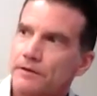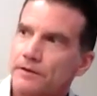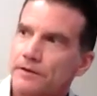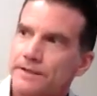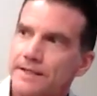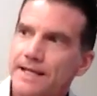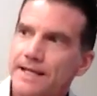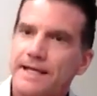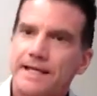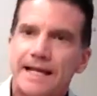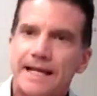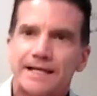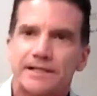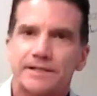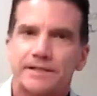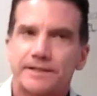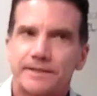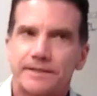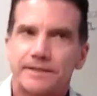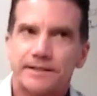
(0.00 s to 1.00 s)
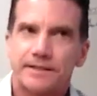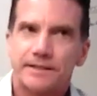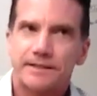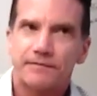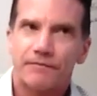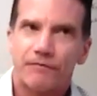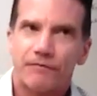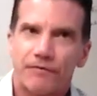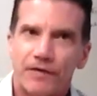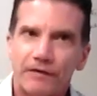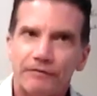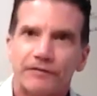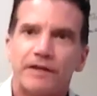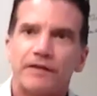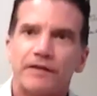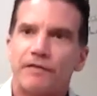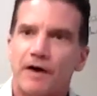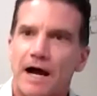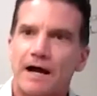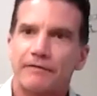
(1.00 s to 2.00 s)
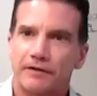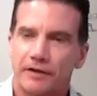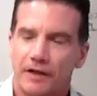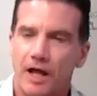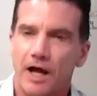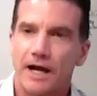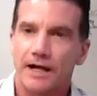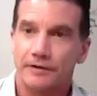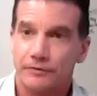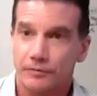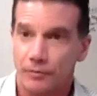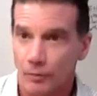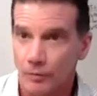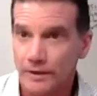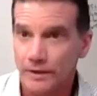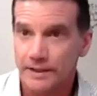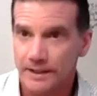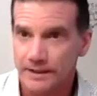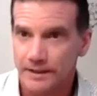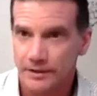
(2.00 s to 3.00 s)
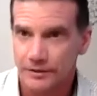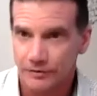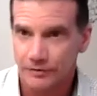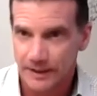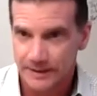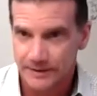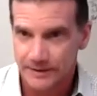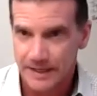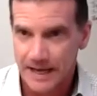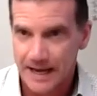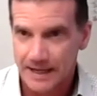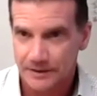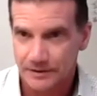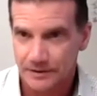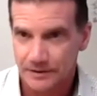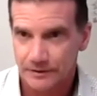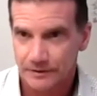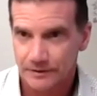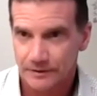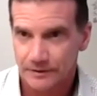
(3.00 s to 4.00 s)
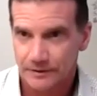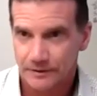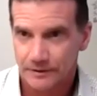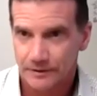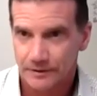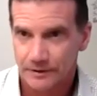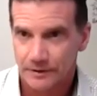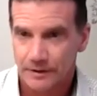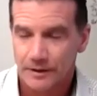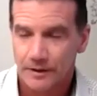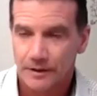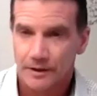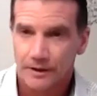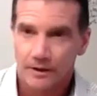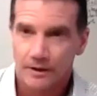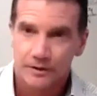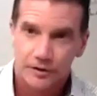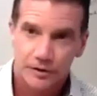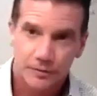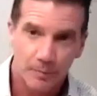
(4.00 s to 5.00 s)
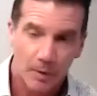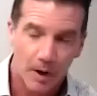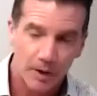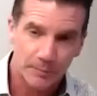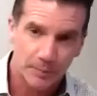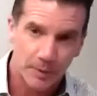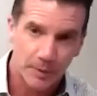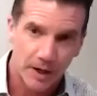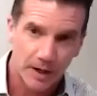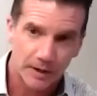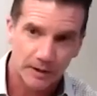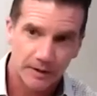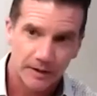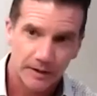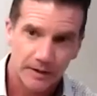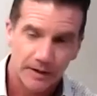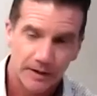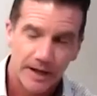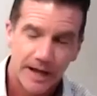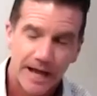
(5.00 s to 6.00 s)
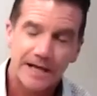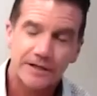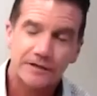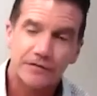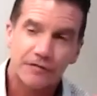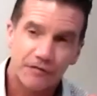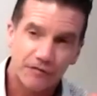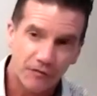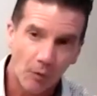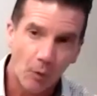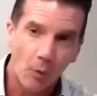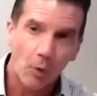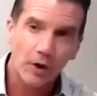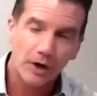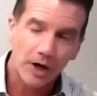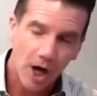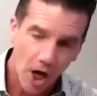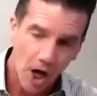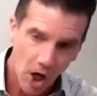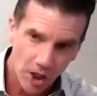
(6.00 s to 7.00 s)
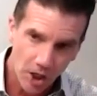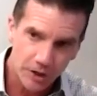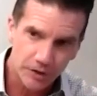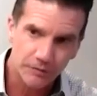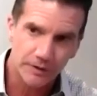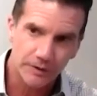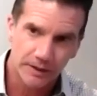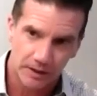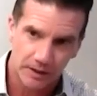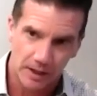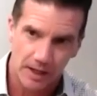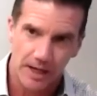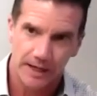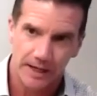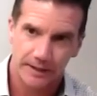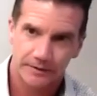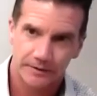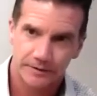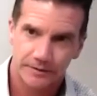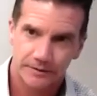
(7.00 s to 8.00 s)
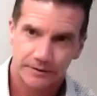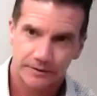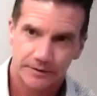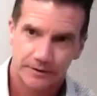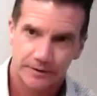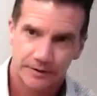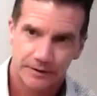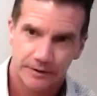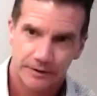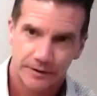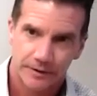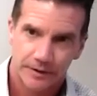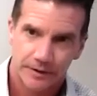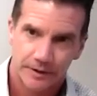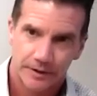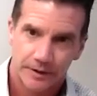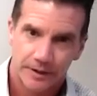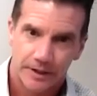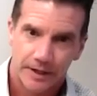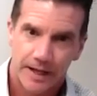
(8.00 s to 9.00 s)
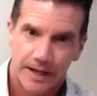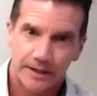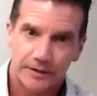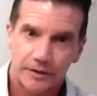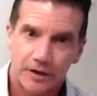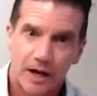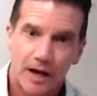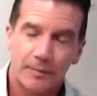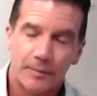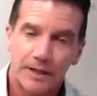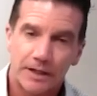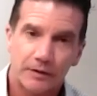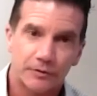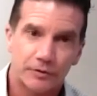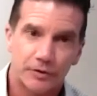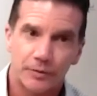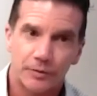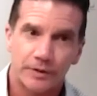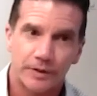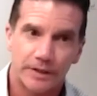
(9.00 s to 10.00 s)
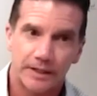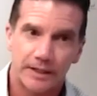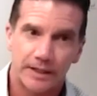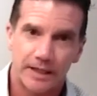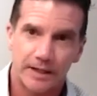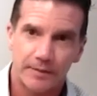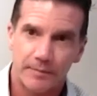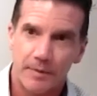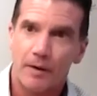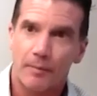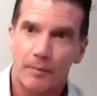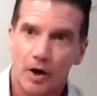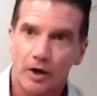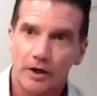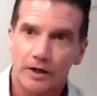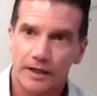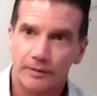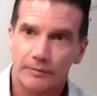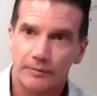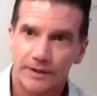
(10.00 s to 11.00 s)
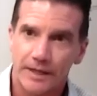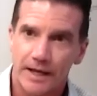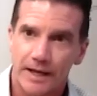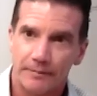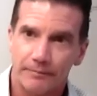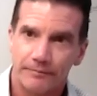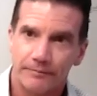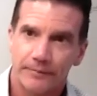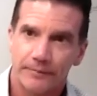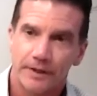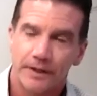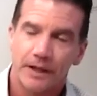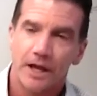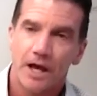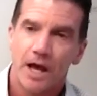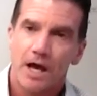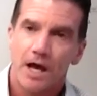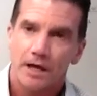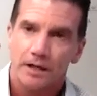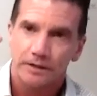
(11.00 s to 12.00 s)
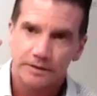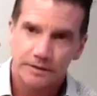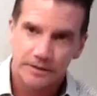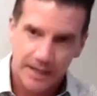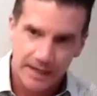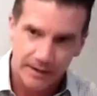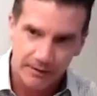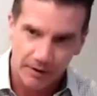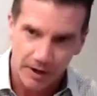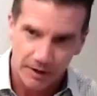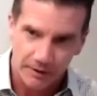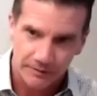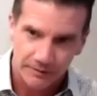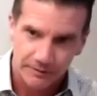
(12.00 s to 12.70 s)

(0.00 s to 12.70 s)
Dean has 55 clients when we did the transaction. SmartBug has 400 clients. And you know how many are doing email marketing with them? 0.